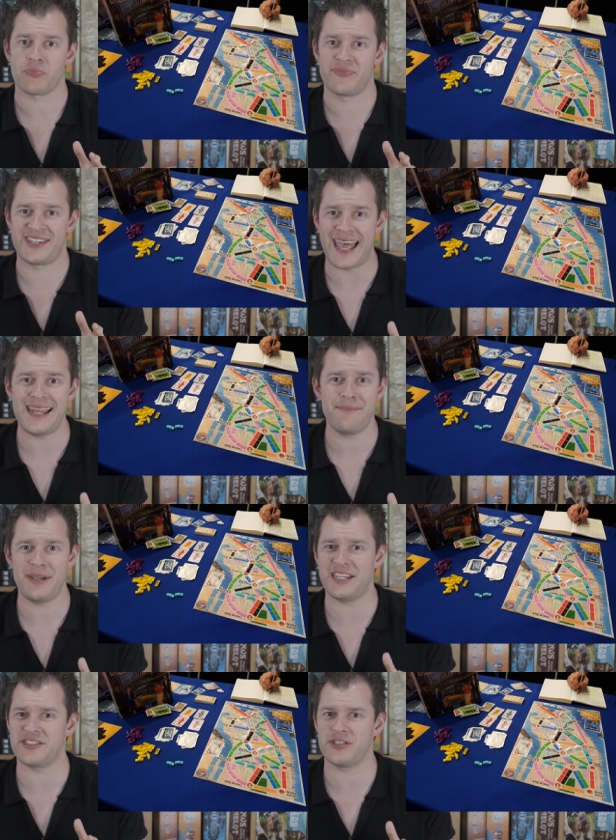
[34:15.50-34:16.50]
10
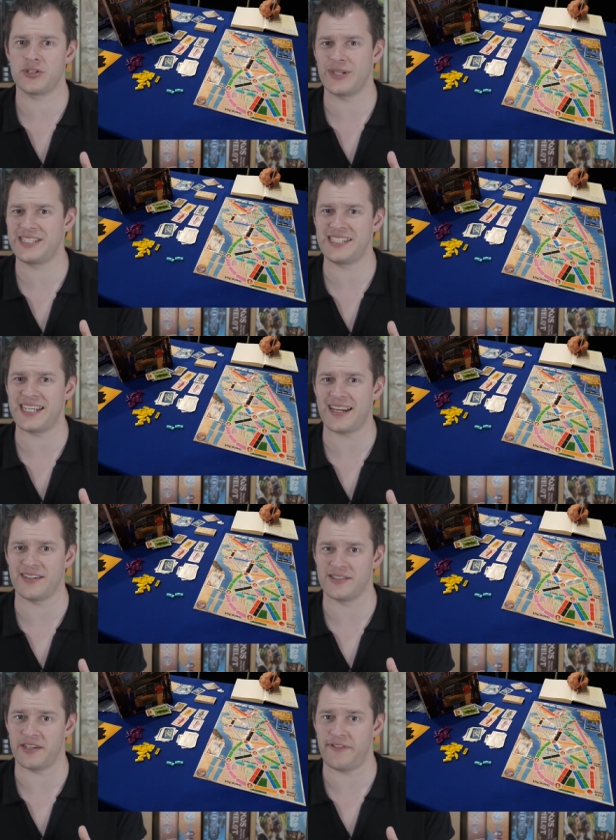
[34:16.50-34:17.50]
minutes and 20 seconds, I